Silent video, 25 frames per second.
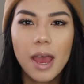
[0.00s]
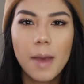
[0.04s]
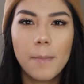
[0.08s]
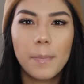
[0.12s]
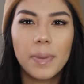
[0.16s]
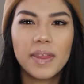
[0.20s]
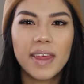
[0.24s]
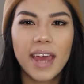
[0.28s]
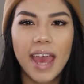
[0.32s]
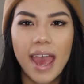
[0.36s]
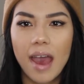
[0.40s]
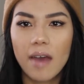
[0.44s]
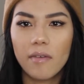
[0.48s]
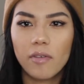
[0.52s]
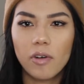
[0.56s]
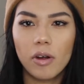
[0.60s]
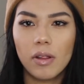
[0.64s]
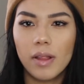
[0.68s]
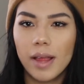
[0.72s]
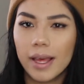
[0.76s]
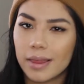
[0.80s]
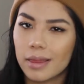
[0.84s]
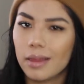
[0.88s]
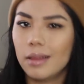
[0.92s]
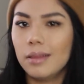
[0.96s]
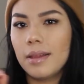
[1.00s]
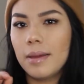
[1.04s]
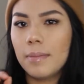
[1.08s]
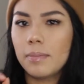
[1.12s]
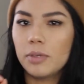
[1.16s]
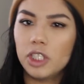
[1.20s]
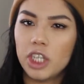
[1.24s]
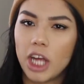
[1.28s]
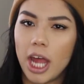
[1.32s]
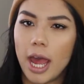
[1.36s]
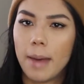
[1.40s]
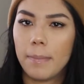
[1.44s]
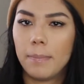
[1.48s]
but they have all like the lip
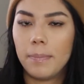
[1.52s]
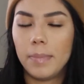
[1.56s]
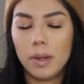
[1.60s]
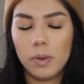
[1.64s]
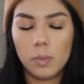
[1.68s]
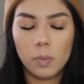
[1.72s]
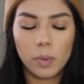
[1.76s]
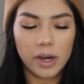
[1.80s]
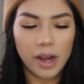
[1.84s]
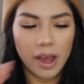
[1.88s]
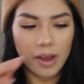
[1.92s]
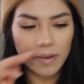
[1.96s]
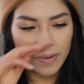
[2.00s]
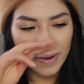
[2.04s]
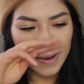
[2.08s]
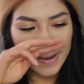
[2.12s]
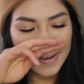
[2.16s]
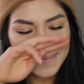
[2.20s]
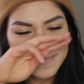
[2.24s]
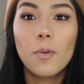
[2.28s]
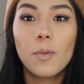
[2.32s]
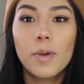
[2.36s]
chap and whatever.